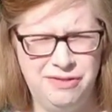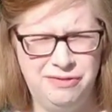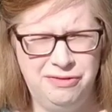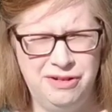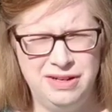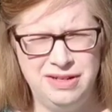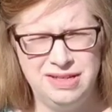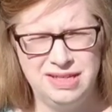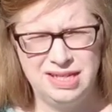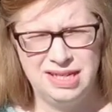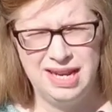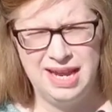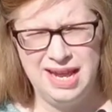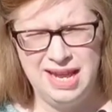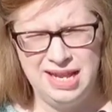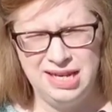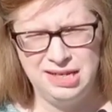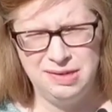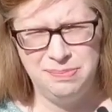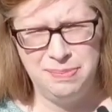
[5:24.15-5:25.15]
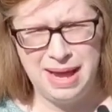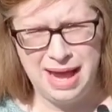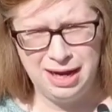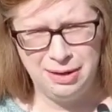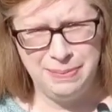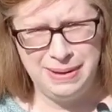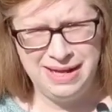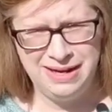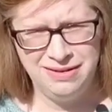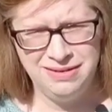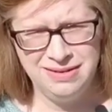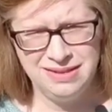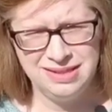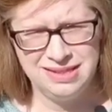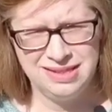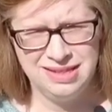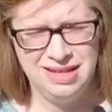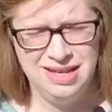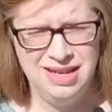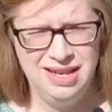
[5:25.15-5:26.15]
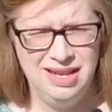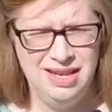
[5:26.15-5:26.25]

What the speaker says: the front and back panels.